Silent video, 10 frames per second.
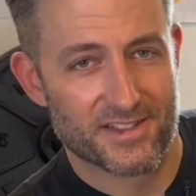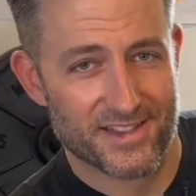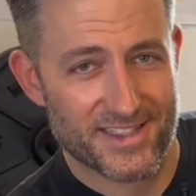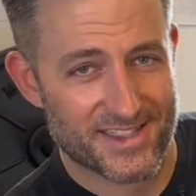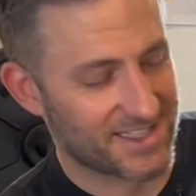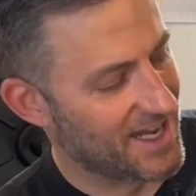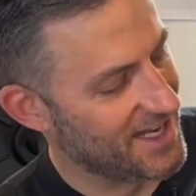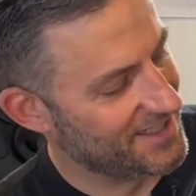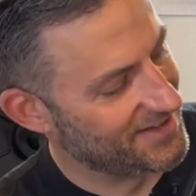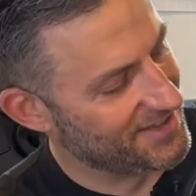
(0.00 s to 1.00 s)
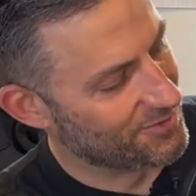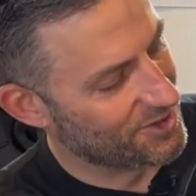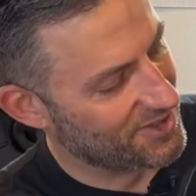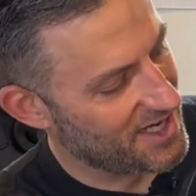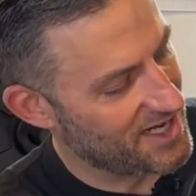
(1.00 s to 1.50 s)
on this side and then the
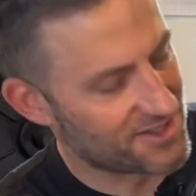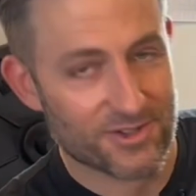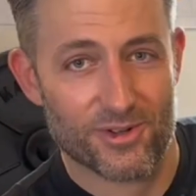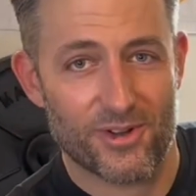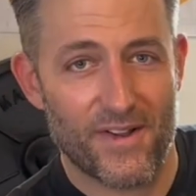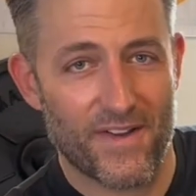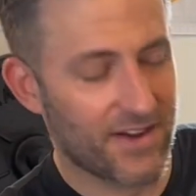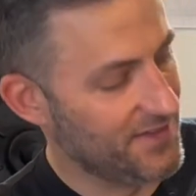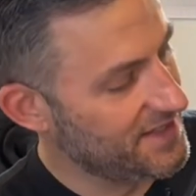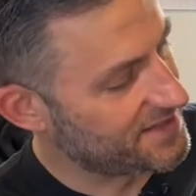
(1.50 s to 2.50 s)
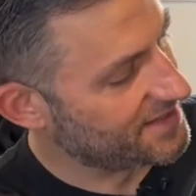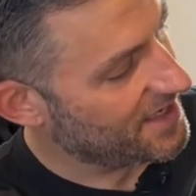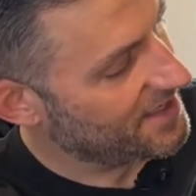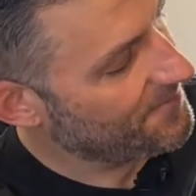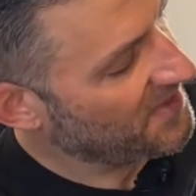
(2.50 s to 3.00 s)
word national on this
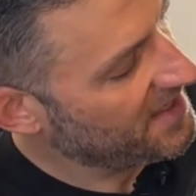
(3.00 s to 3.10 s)
side.